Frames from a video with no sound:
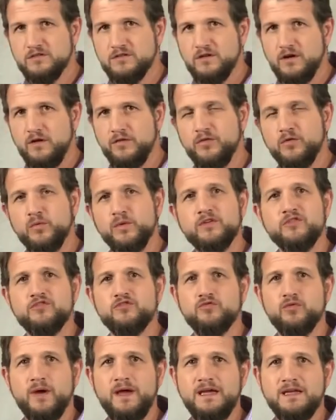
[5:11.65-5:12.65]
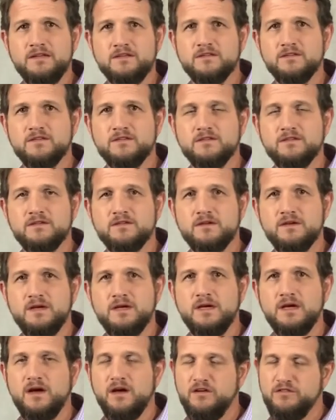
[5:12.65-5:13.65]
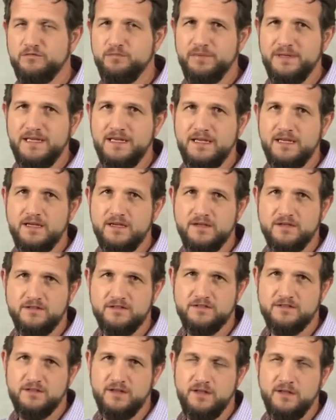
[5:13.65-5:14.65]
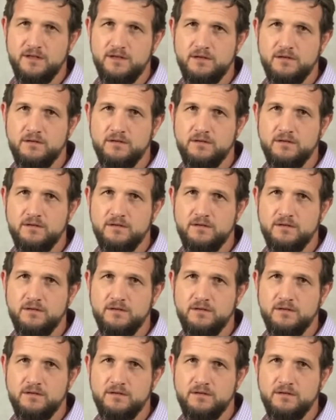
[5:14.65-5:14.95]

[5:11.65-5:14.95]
on the restraints of being a son,